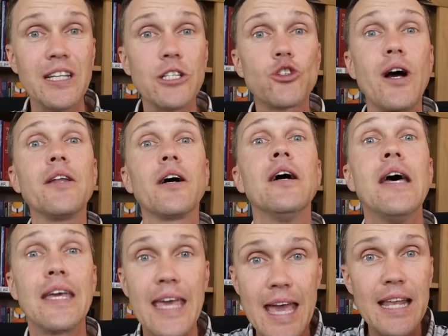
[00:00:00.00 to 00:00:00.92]
He's trying to
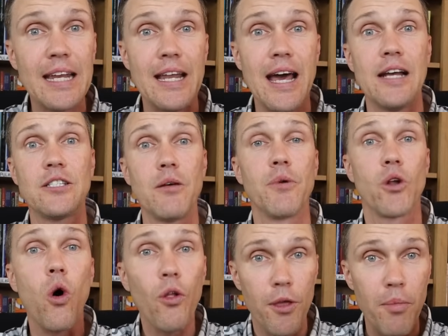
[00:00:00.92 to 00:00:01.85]
canonize them
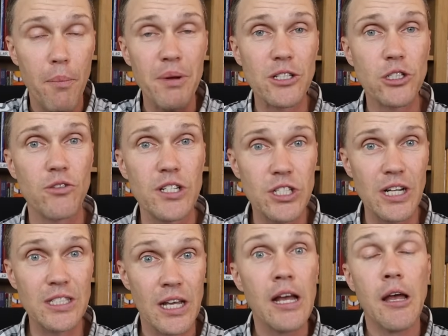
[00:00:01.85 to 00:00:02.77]
and hold them up as
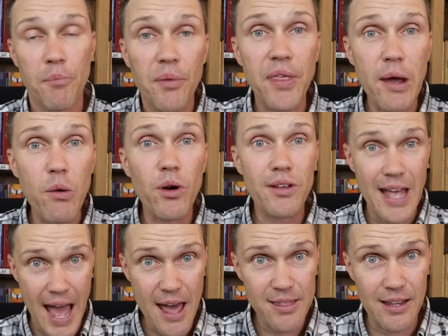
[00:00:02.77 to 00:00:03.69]
Christians, but they were
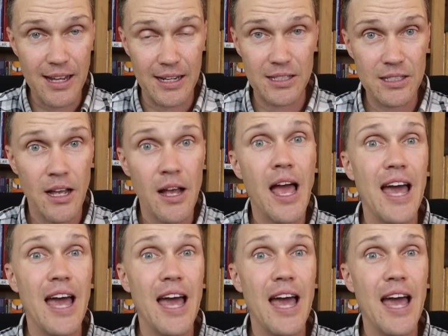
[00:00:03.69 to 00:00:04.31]
Catholics.